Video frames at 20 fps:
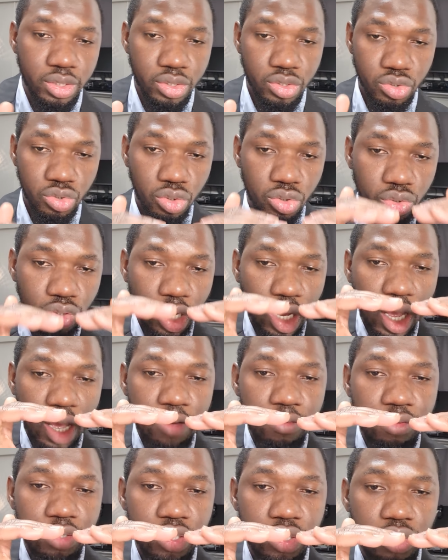So you
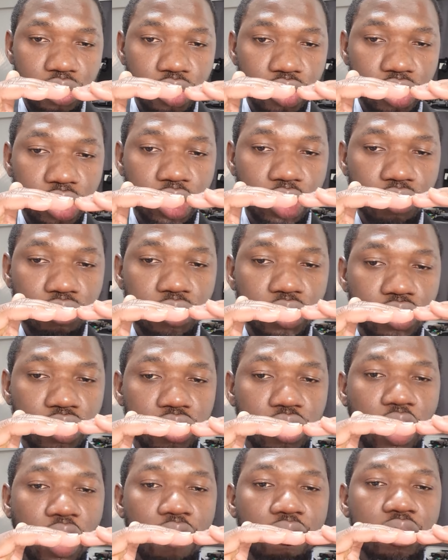have a situation in which you
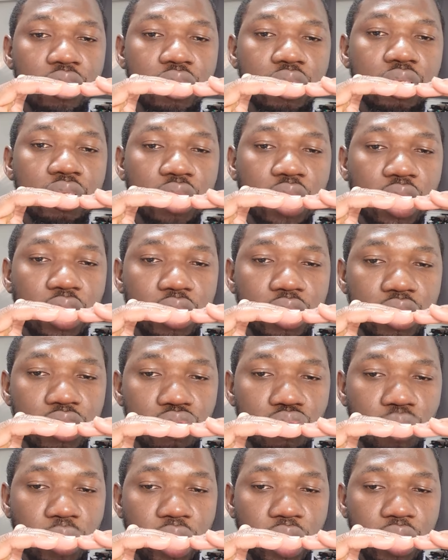have a signal in
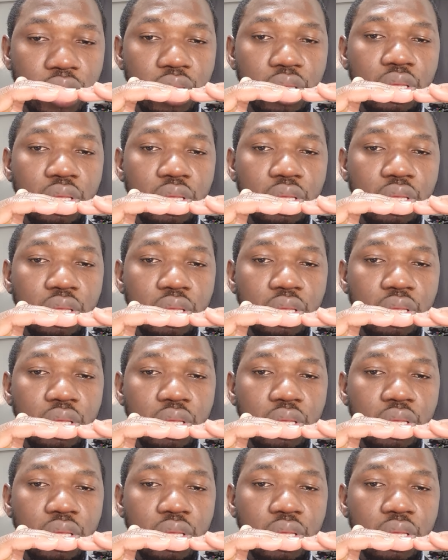this way,